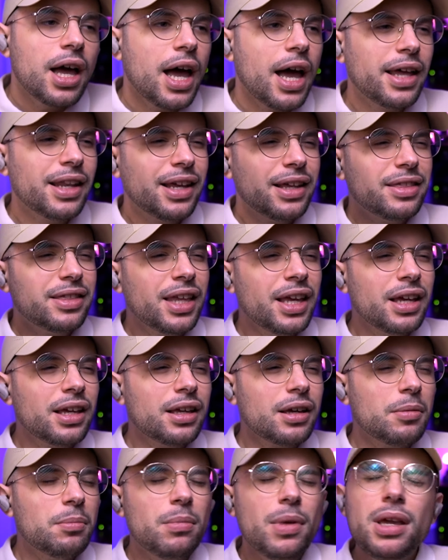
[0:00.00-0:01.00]
And I
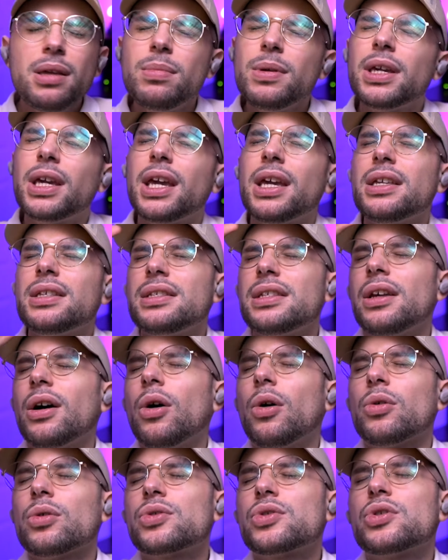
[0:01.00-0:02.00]
think maybe KZ
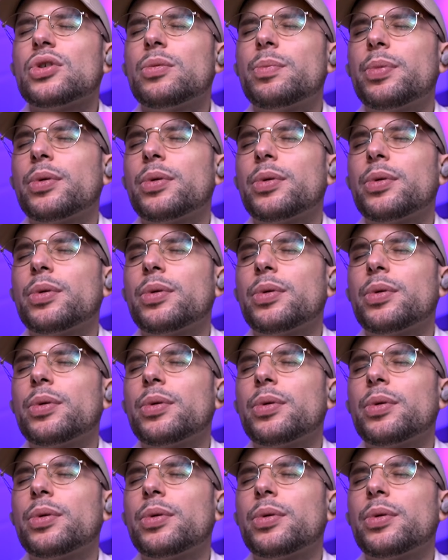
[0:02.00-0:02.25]
also